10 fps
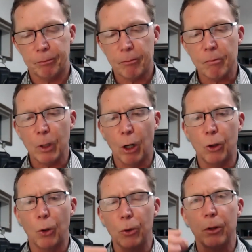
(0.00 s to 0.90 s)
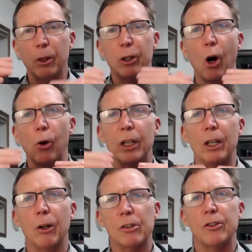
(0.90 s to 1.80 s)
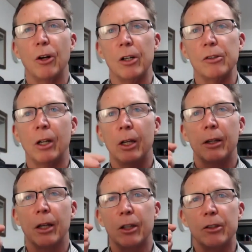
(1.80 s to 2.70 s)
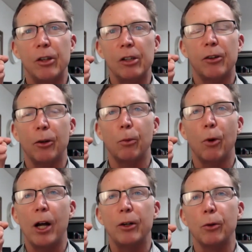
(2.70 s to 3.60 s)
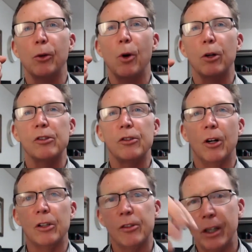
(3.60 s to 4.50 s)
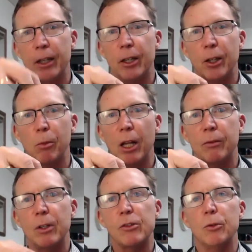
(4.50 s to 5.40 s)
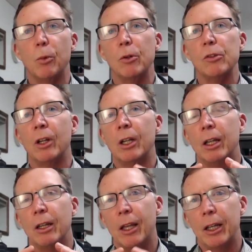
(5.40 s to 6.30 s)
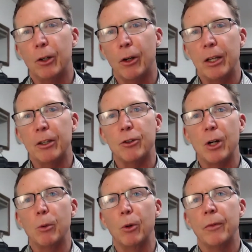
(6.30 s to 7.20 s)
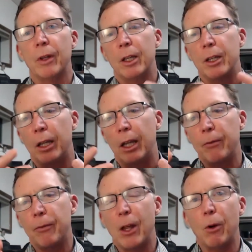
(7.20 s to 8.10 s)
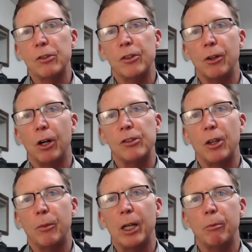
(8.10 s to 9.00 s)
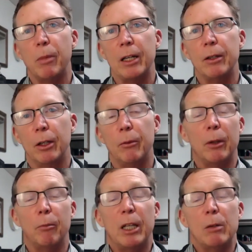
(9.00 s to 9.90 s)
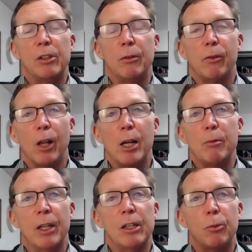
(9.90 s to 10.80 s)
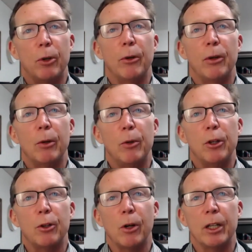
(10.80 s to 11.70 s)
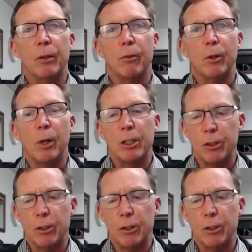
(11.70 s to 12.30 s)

I call them the Goldilocks size. They're just the right or the wrong size to get into the blood vessel walls. They create the trouble. If they're oxidized, they become pain, it becomes inflamed, and that's where you end up with your chronic inflammation.